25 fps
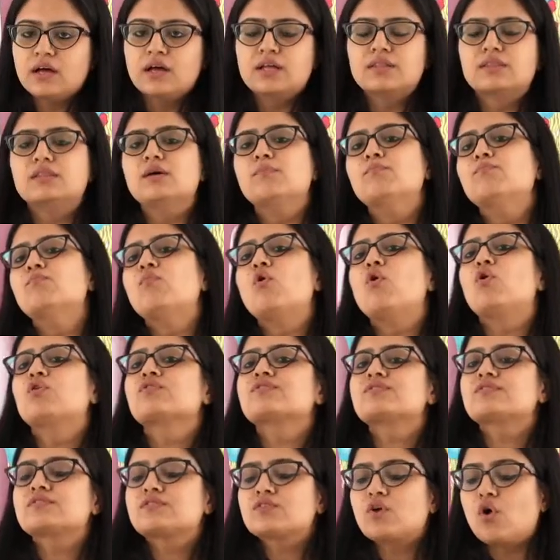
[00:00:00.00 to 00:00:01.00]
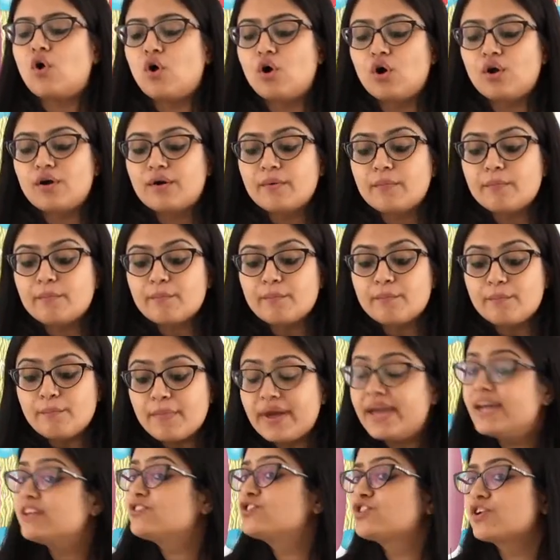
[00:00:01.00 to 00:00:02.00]
the most or
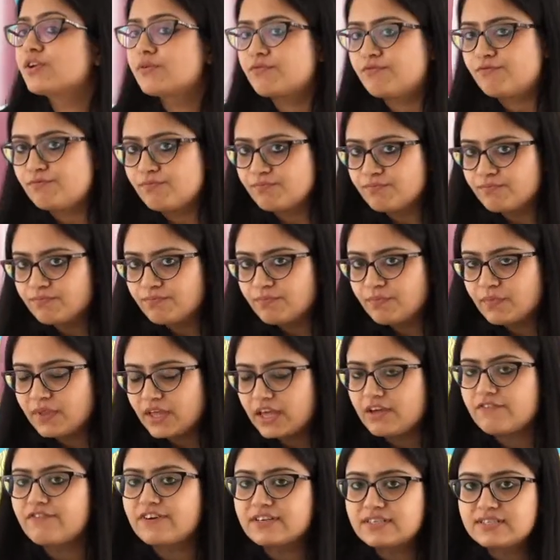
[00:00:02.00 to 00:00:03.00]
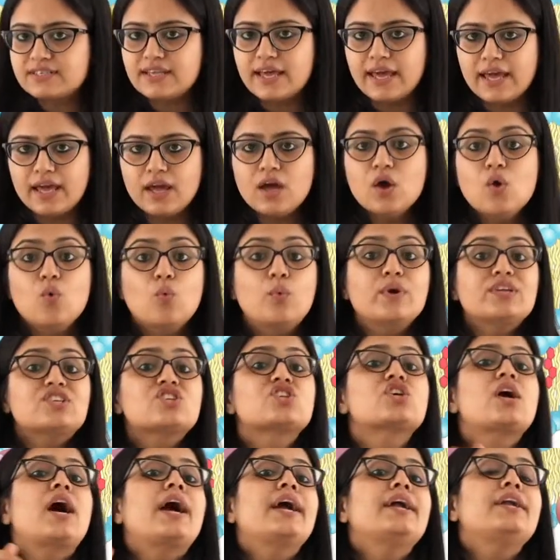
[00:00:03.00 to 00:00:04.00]
major, if I say
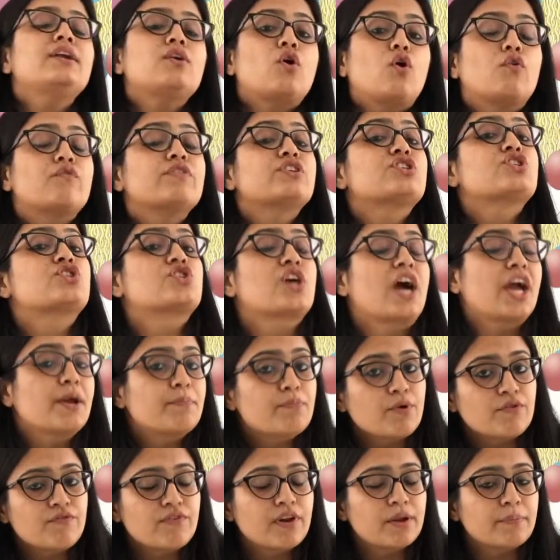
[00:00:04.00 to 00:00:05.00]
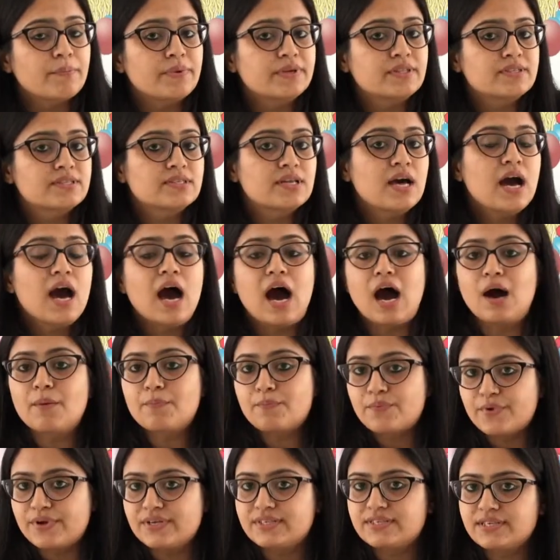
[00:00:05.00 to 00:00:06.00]
which kind or which type of lipids are
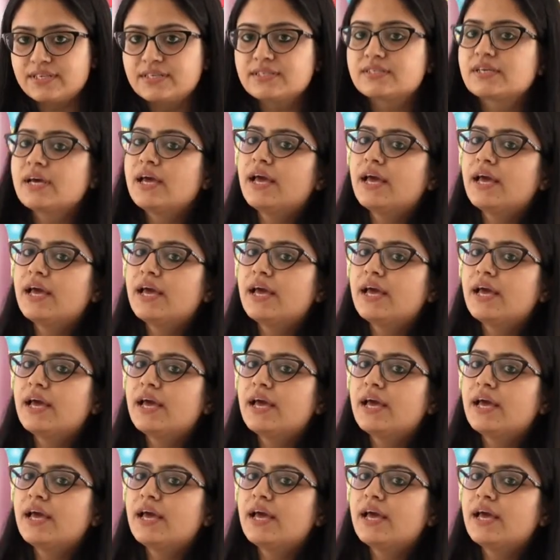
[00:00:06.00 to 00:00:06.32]
present